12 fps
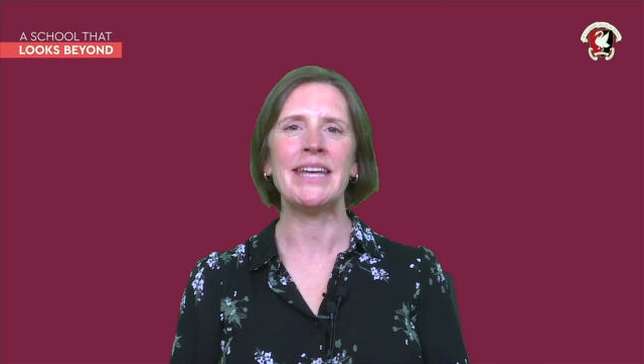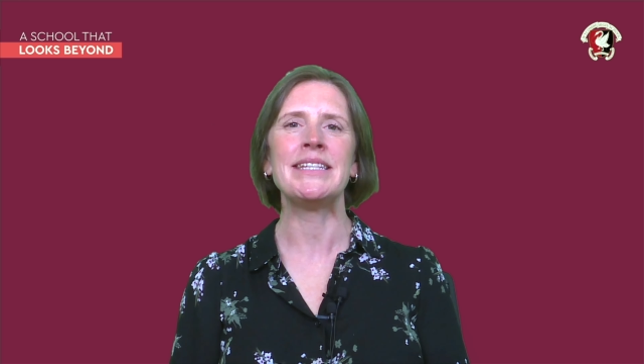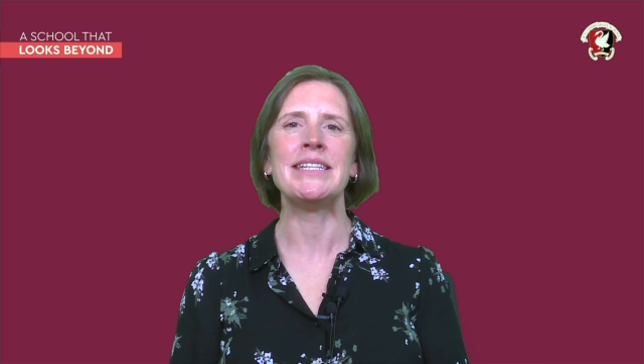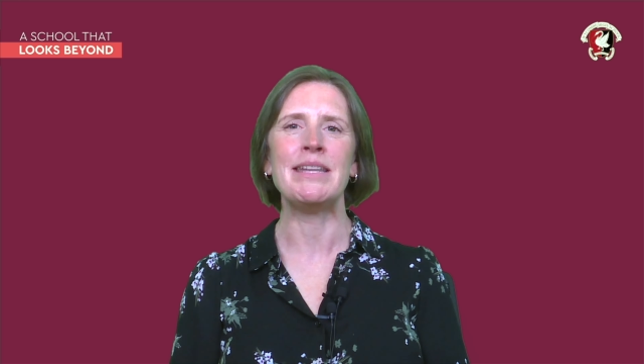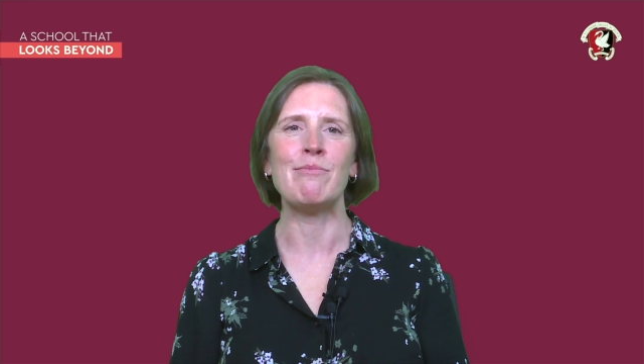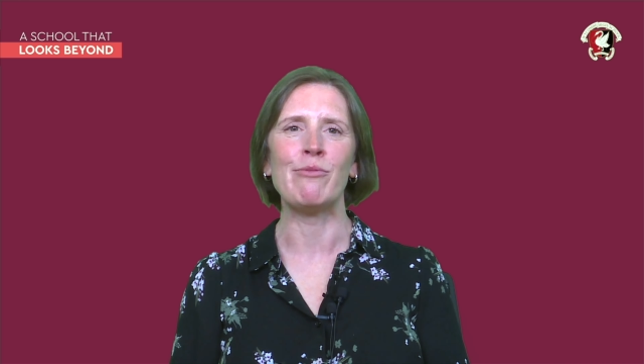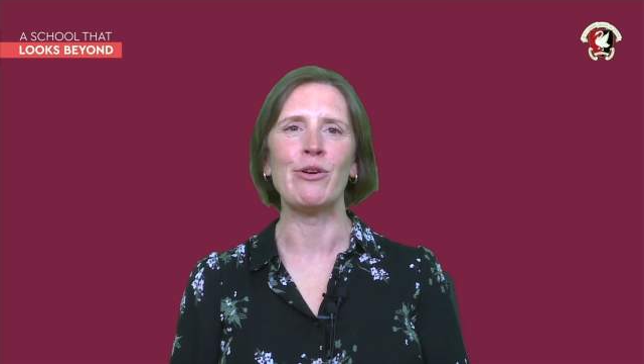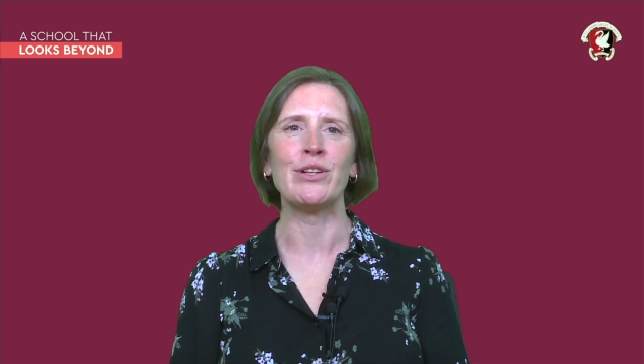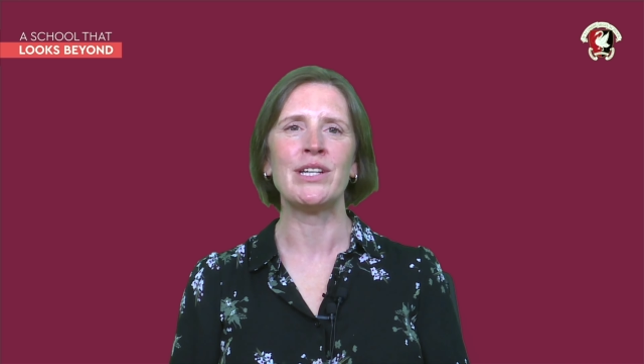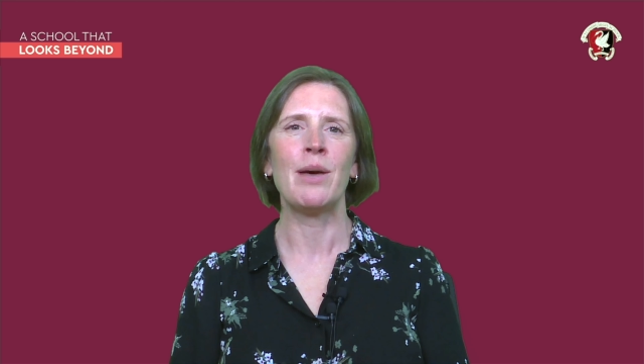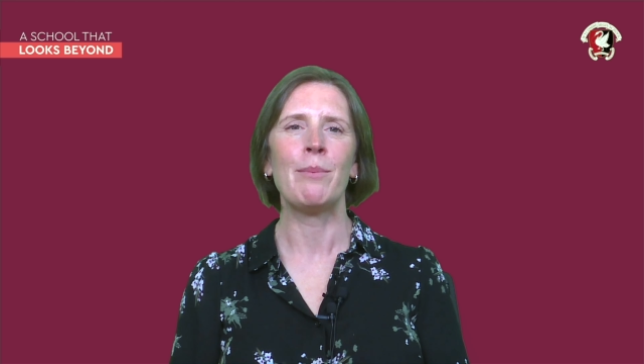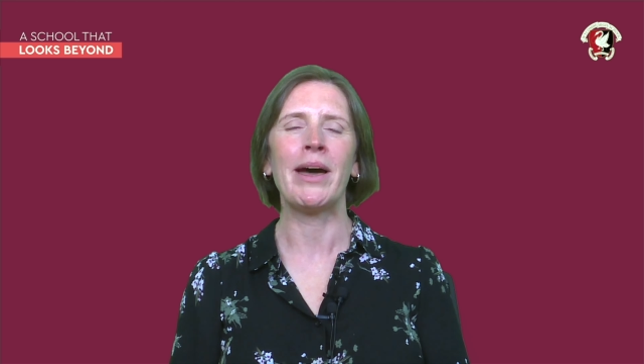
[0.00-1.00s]
is Nimrod
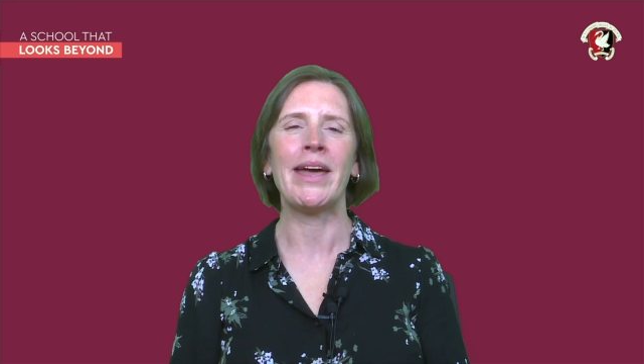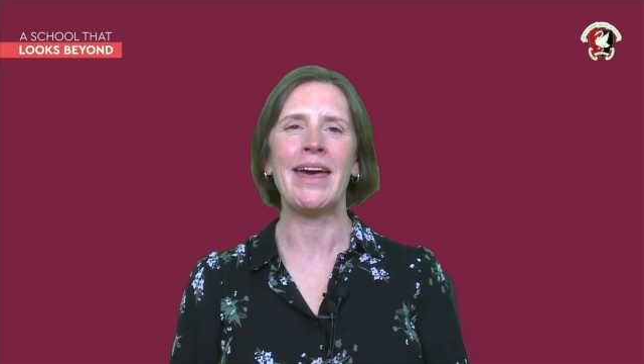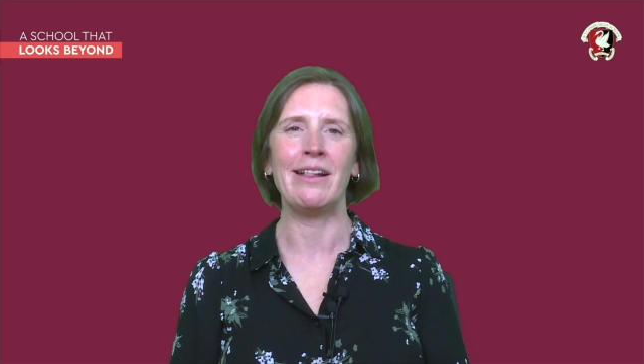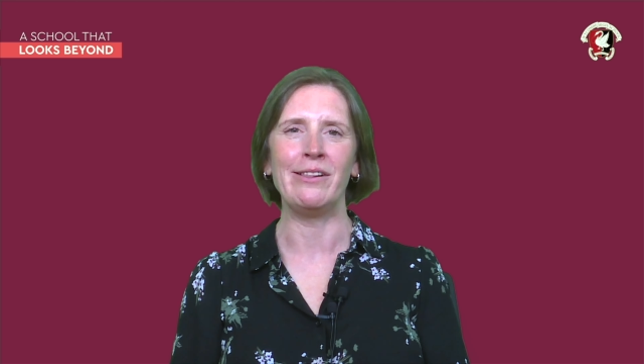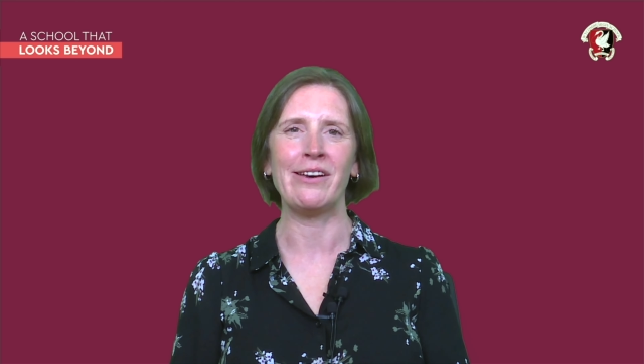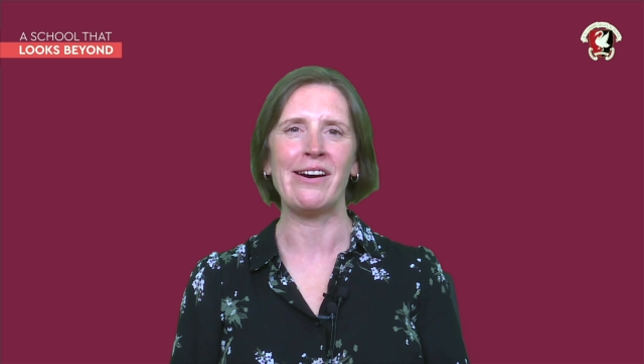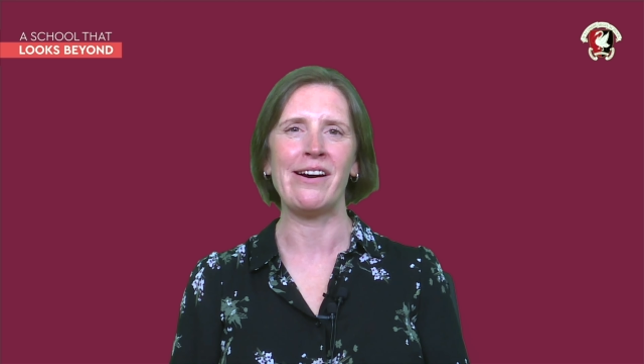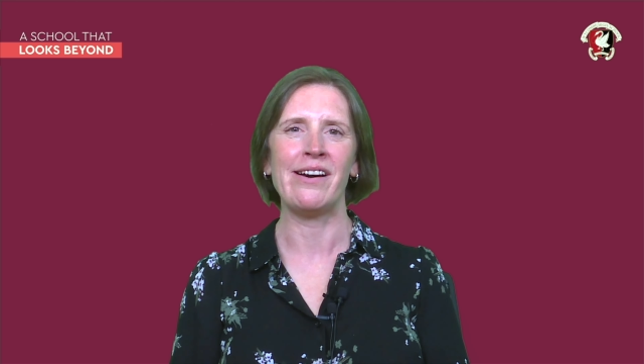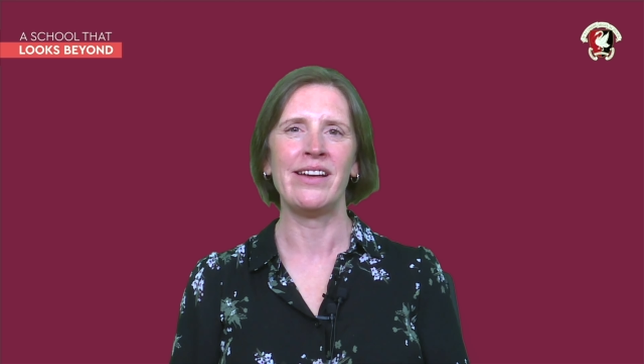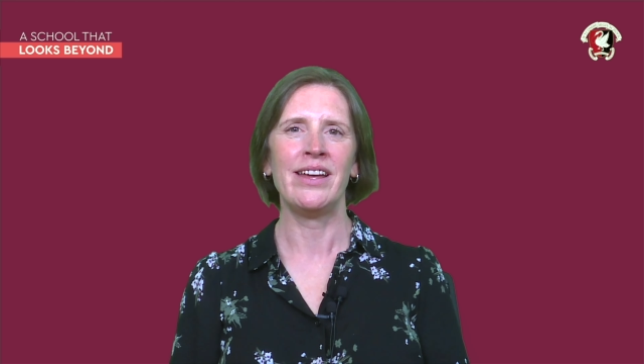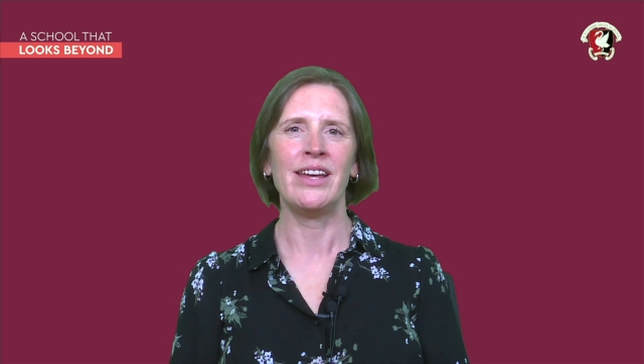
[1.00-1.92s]
by Elgar,